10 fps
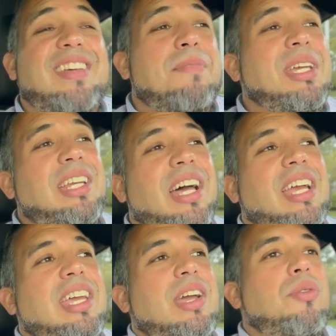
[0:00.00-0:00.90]
I mean, I
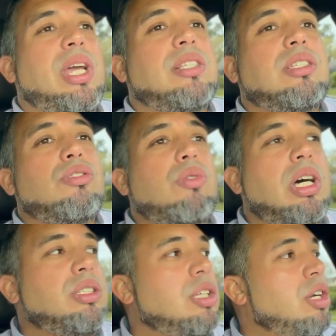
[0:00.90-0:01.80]
can't wait
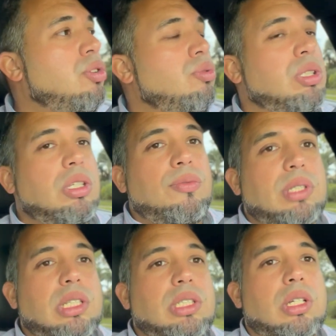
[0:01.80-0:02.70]
to start doing stuff
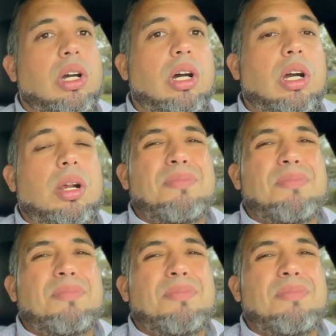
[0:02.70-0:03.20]
to this car.